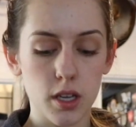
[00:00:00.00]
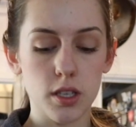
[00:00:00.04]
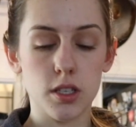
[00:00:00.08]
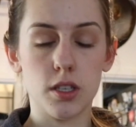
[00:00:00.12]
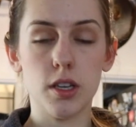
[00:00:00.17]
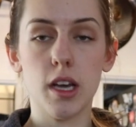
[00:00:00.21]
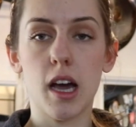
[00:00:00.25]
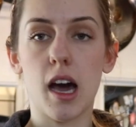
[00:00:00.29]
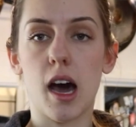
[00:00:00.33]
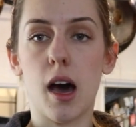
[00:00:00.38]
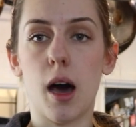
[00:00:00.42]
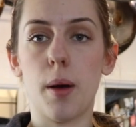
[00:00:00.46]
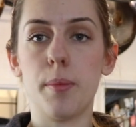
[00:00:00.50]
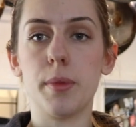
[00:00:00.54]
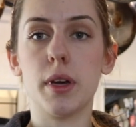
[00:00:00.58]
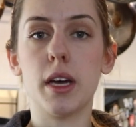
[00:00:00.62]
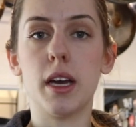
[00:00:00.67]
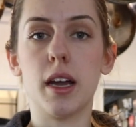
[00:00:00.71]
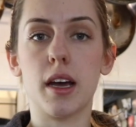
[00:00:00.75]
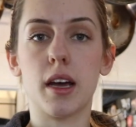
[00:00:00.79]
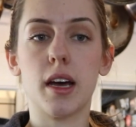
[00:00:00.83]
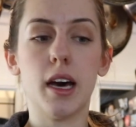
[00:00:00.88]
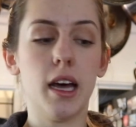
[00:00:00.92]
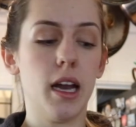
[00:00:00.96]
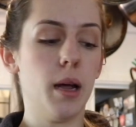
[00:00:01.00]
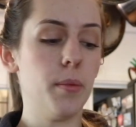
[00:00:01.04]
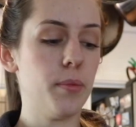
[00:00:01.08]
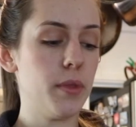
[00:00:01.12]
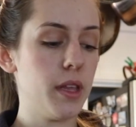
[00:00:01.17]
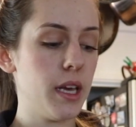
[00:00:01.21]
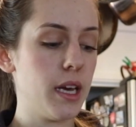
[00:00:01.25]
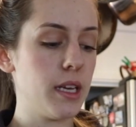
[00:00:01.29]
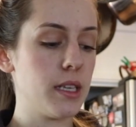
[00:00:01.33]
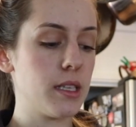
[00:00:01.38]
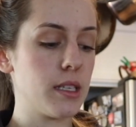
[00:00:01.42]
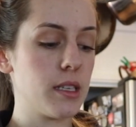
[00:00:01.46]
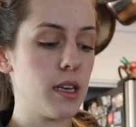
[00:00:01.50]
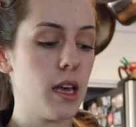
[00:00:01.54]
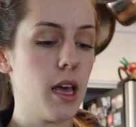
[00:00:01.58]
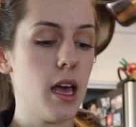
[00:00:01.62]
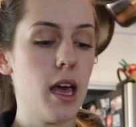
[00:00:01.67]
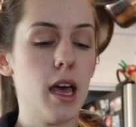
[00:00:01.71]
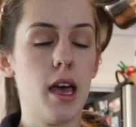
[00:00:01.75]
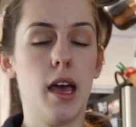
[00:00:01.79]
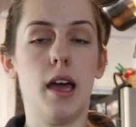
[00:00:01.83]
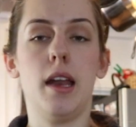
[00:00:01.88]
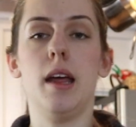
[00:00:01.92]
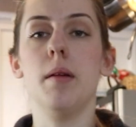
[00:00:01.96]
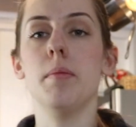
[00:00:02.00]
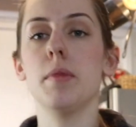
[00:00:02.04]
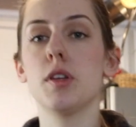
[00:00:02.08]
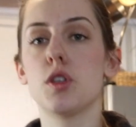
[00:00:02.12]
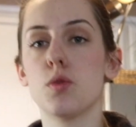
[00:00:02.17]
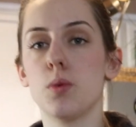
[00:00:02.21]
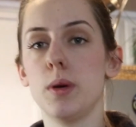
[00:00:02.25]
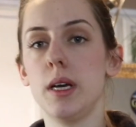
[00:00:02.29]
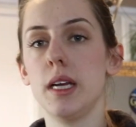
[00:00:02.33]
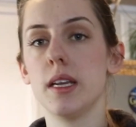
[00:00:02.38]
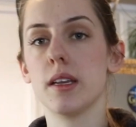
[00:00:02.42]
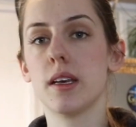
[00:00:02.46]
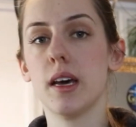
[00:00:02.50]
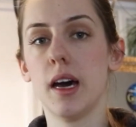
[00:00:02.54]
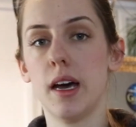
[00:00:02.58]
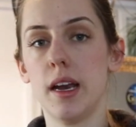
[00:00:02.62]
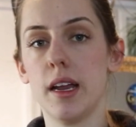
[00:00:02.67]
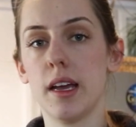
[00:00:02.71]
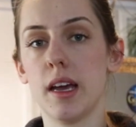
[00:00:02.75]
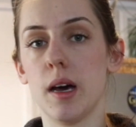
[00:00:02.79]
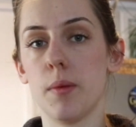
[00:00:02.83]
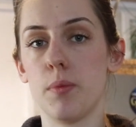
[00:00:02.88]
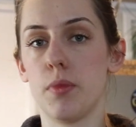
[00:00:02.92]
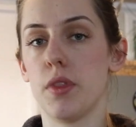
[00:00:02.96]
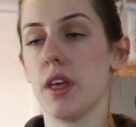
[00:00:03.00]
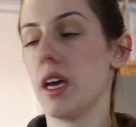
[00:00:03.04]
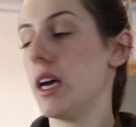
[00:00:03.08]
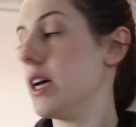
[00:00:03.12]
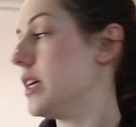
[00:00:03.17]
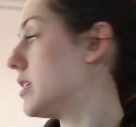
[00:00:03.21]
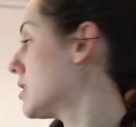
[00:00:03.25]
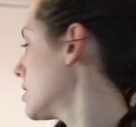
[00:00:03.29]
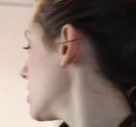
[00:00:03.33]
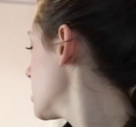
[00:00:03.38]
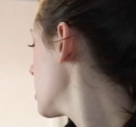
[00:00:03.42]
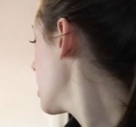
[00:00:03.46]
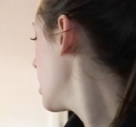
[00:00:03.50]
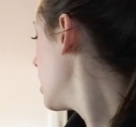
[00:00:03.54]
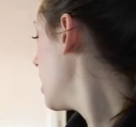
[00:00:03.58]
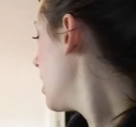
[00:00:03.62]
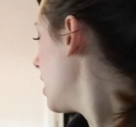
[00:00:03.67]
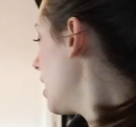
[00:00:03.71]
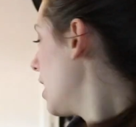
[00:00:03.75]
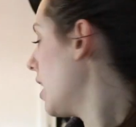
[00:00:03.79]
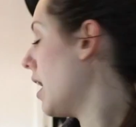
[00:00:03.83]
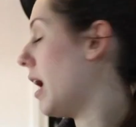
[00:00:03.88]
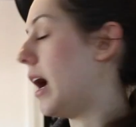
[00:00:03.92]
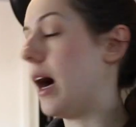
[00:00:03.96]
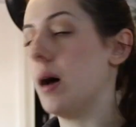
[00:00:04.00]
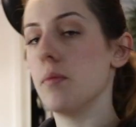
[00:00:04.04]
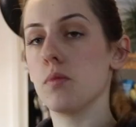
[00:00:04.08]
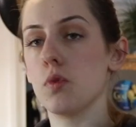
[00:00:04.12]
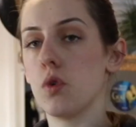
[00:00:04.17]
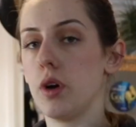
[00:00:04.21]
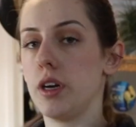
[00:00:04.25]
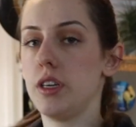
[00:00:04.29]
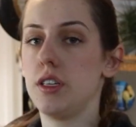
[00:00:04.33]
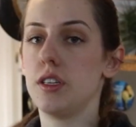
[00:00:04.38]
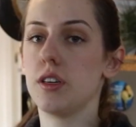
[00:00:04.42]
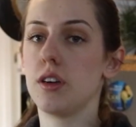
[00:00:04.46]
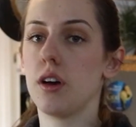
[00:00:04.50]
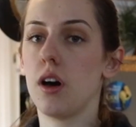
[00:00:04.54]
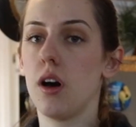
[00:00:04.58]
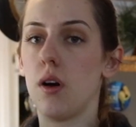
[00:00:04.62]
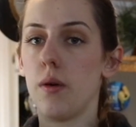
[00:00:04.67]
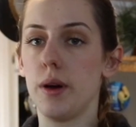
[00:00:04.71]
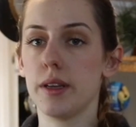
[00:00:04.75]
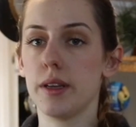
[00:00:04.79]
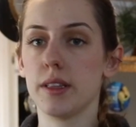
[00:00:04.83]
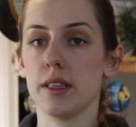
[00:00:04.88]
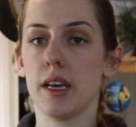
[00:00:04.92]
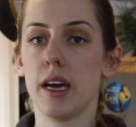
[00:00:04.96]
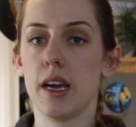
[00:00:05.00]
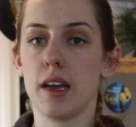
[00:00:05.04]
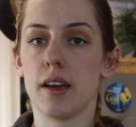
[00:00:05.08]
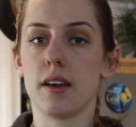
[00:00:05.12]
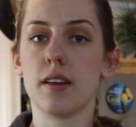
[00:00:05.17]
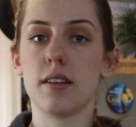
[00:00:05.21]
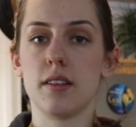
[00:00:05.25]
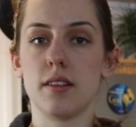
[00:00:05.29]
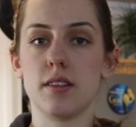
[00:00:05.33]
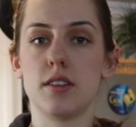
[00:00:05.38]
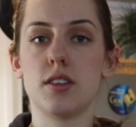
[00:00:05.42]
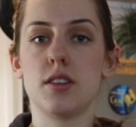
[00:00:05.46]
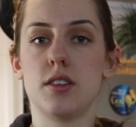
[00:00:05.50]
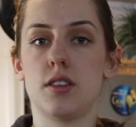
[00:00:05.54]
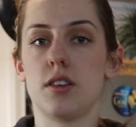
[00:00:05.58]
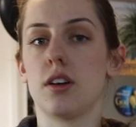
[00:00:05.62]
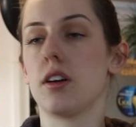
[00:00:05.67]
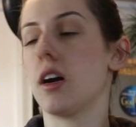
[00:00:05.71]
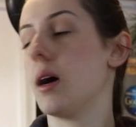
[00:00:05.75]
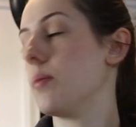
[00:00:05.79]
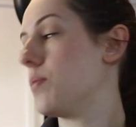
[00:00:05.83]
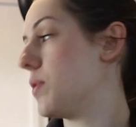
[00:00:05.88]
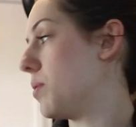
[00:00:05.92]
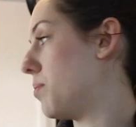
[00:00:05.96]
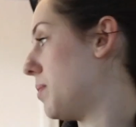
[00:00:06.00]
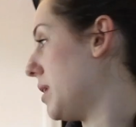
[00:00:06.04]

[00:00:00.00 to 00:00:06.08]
So yeah, I'm gonna cut up this, and in between cutting up this, I'm going to go and like stir up the